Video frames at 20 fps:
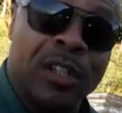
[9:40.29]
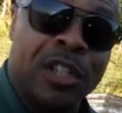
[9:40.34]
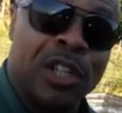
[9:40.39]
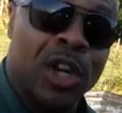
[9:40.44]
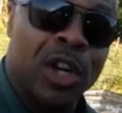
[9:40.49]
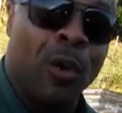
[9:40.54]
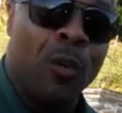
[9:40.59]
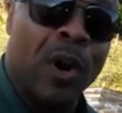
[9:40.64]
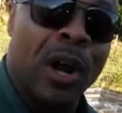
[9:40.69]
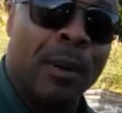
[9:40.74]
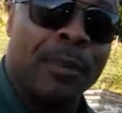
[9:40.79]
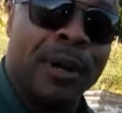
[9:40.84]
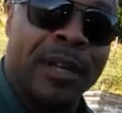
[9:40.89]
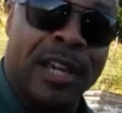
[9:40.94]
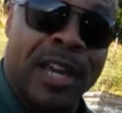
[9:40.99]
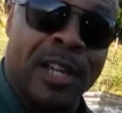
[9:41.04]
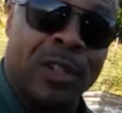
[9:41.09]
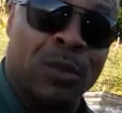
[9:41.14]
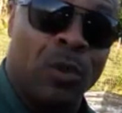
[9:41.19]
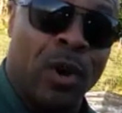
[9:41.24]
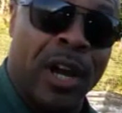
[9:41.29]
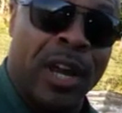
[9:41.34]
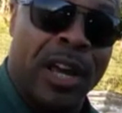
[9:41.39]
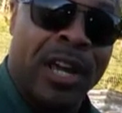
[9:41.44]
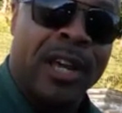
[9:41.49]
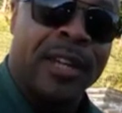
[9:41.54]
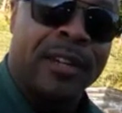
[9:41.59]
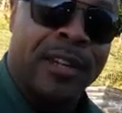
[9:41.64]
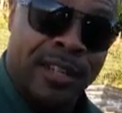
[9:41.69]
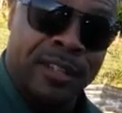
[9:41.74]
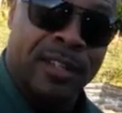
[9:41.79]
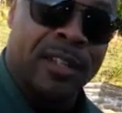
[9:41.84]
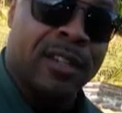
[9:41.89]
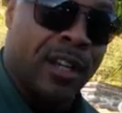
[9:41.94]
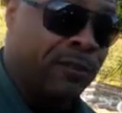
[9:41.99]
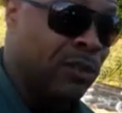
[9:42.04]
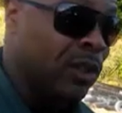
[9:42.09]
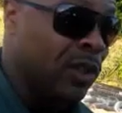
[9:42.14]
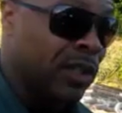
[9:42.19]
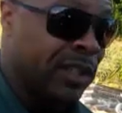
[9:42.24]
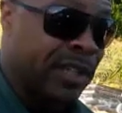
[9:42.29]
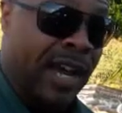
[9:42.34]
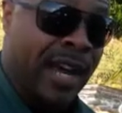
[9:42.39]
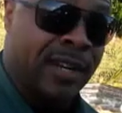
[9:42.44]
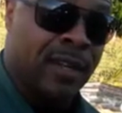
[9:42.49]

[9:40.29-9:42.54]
you know what? But guess what? If you look at